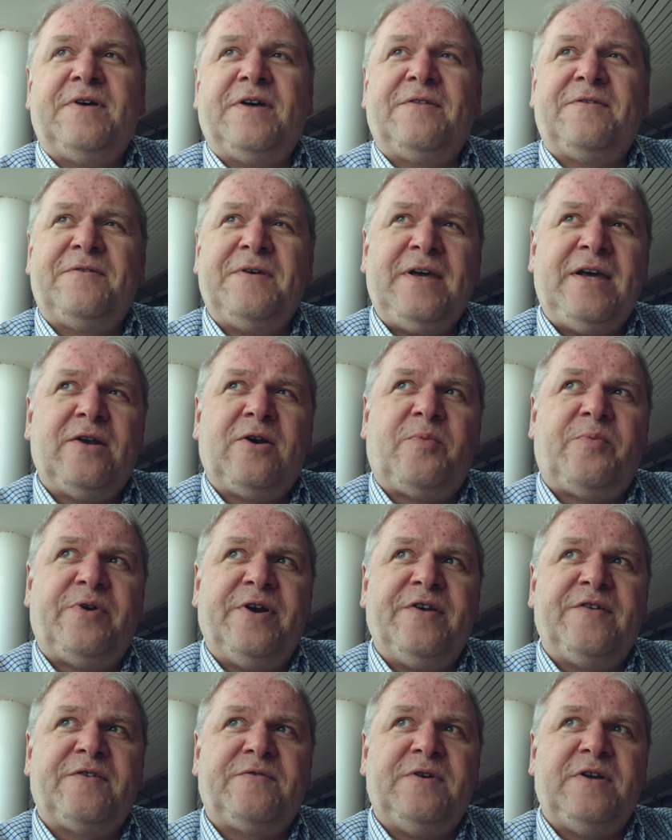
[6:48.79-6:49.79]
I think it
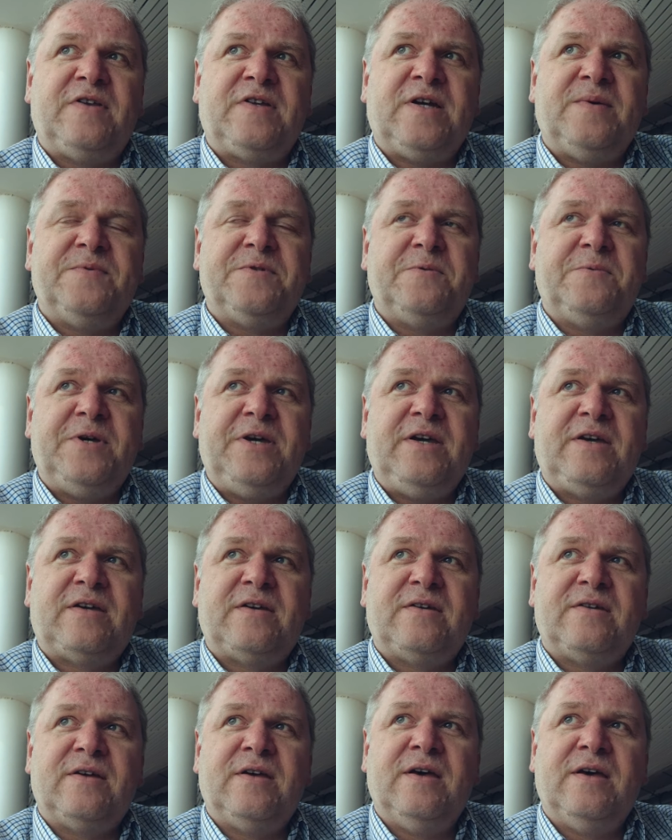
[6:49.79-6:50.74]
operates 3 times a week.